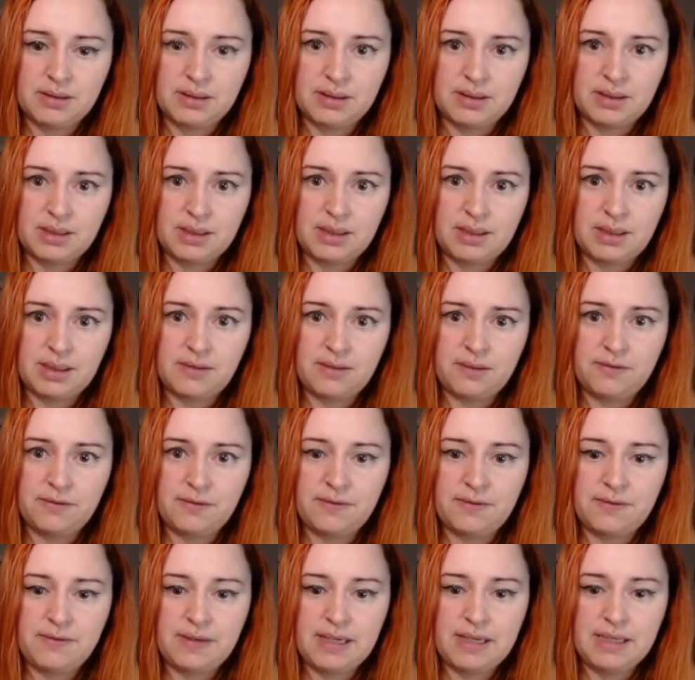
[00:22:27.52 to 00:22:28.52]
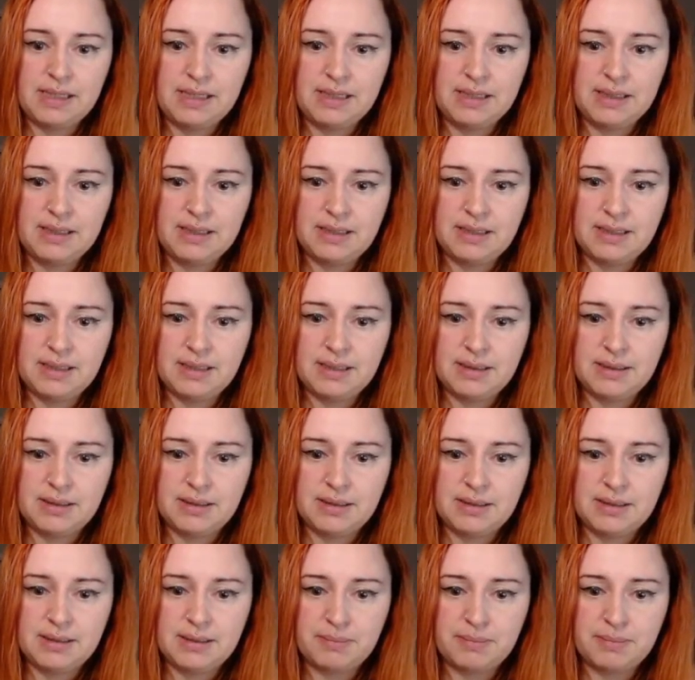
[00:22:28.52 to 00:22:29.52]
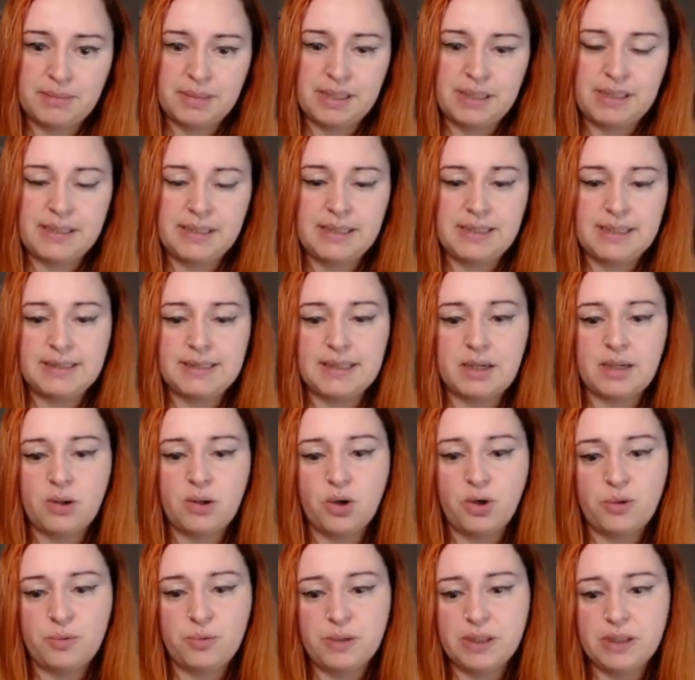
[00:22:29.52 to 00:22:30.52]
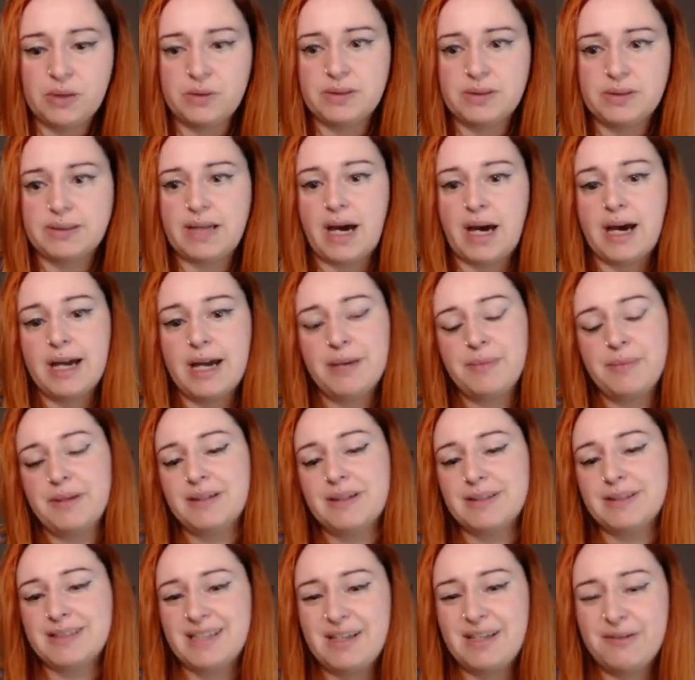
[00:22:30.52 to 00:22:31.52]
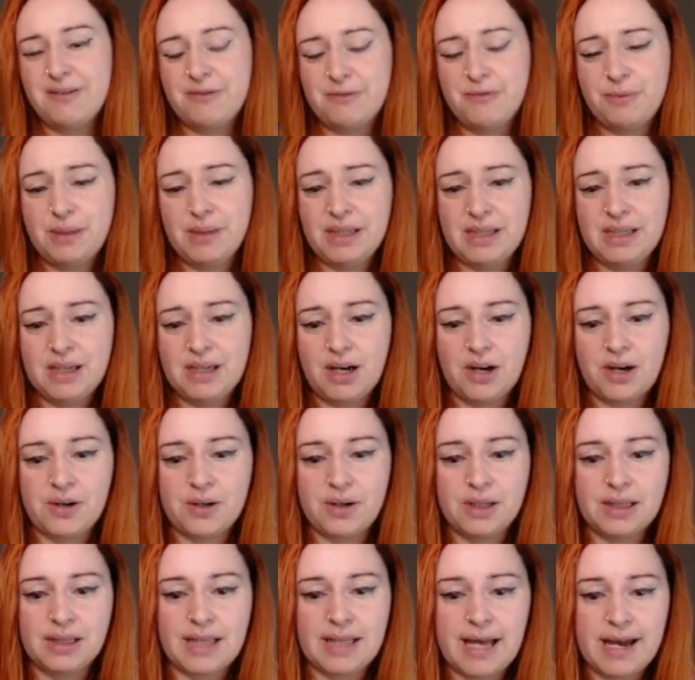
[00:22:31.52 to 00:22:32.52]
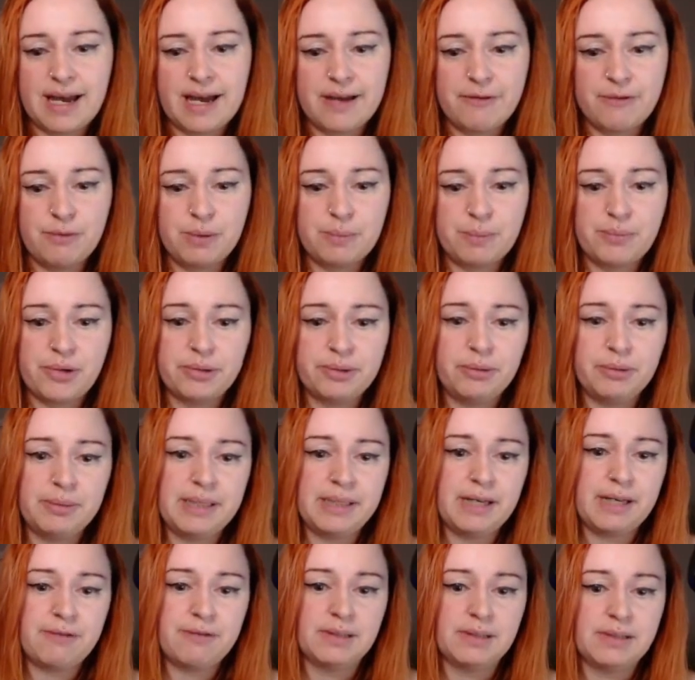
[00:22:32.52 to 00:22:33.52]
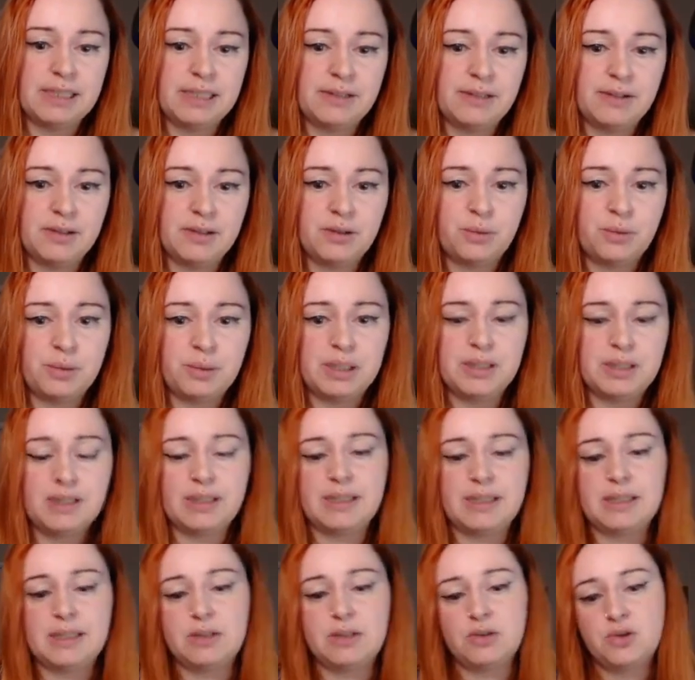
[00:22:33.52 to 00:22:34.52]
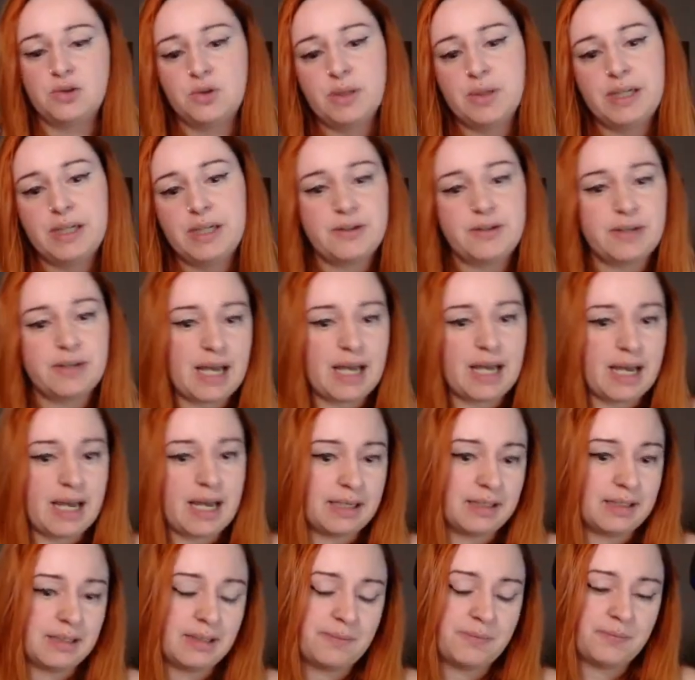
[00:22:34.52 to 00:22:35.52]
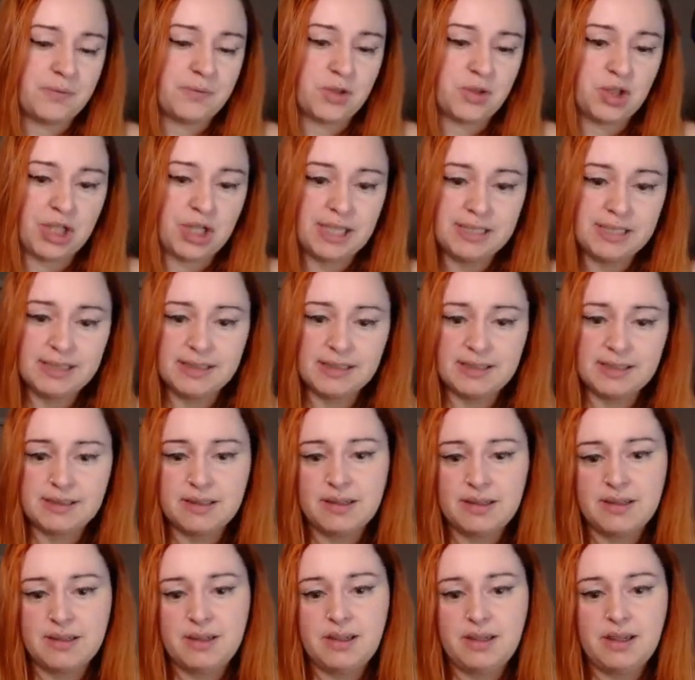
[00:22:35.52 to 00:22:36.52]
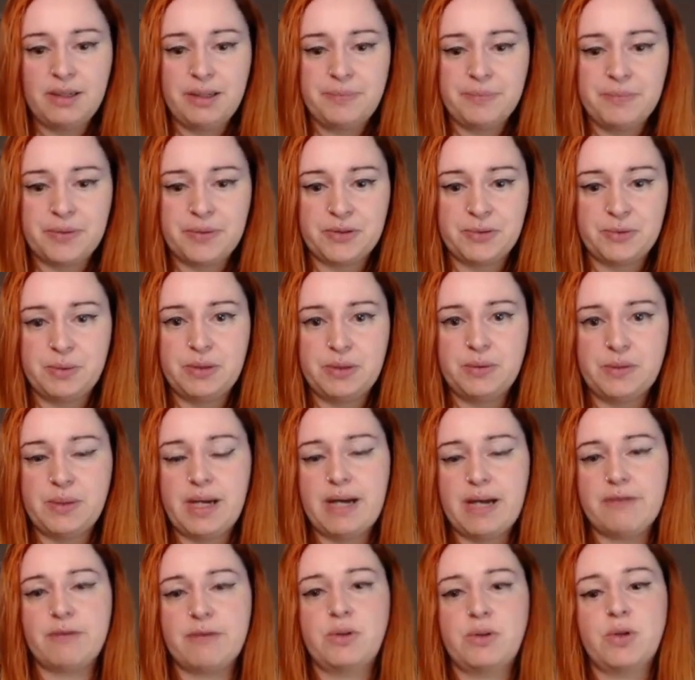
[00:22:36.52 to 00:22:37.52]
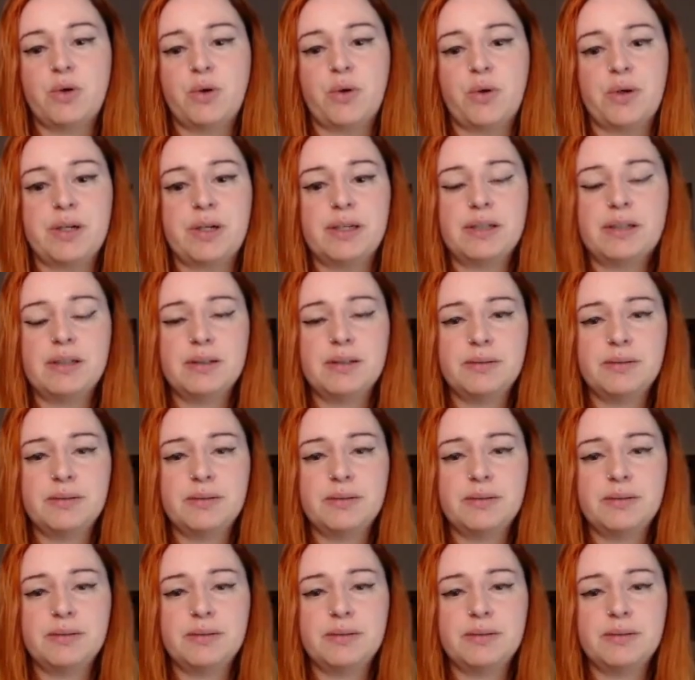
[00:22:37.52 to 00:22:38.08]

hit face, play this and hope we don't die, because if we are alive we probably have lethal with Guild Trader and Jace, because we do have a coin.